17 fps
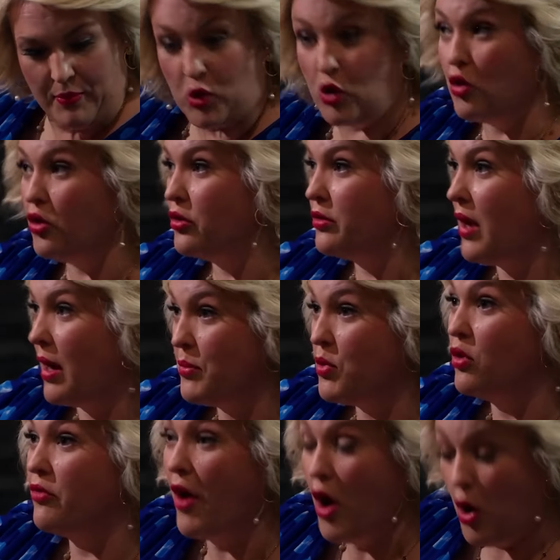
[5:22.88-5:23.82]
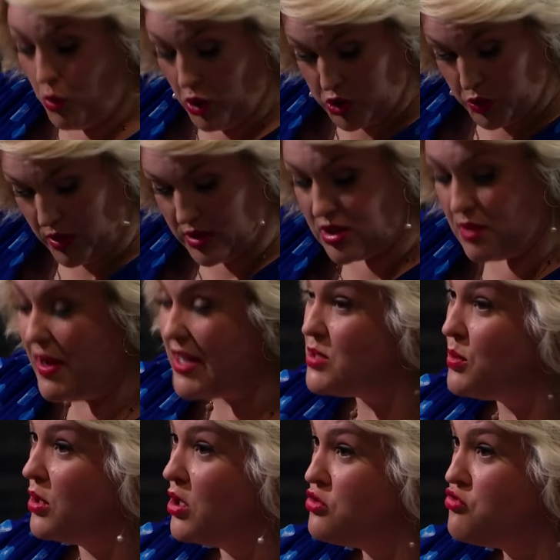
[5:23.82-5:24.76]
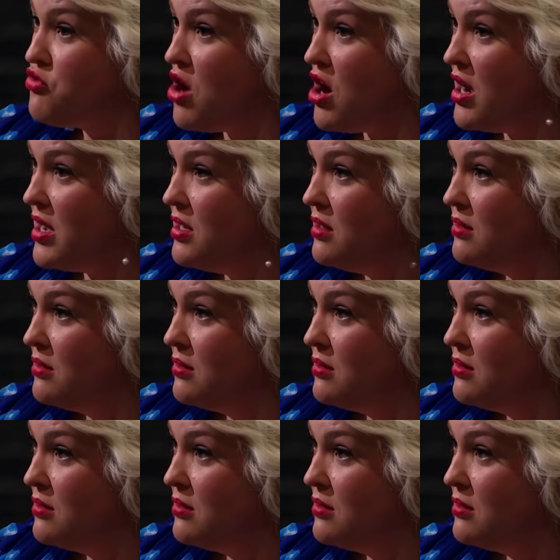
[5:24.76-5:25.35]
I'm going. Which one's the best one to try?